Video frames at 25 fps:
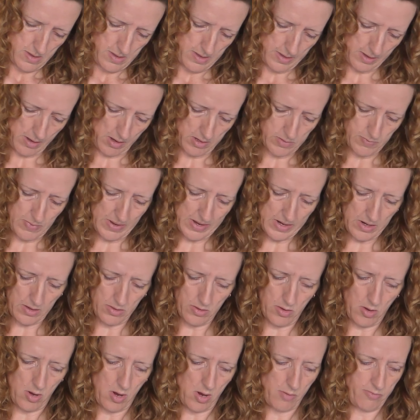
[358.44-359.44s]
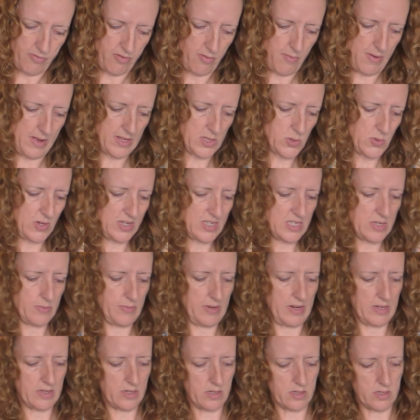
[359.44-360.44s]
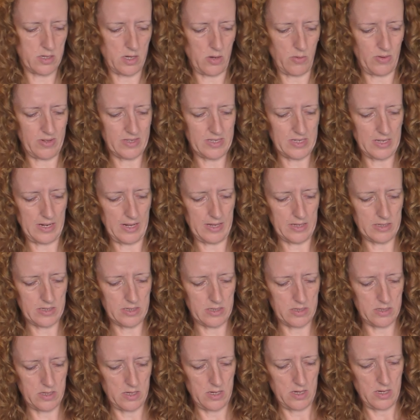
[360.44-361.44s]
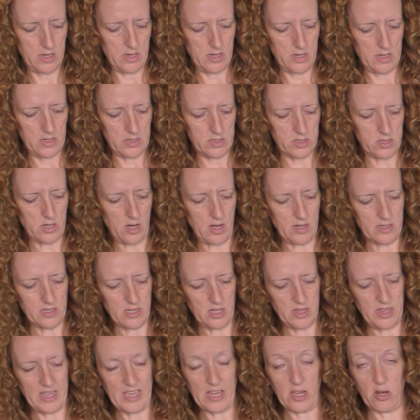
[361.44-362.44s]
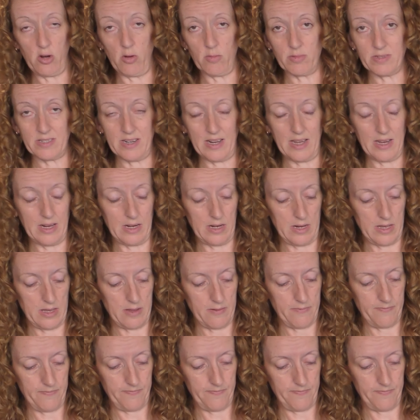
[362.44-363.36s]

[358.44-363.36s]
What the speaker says: it goes back on the hob for about 20 minutes or so until it's started to thicken up slightly.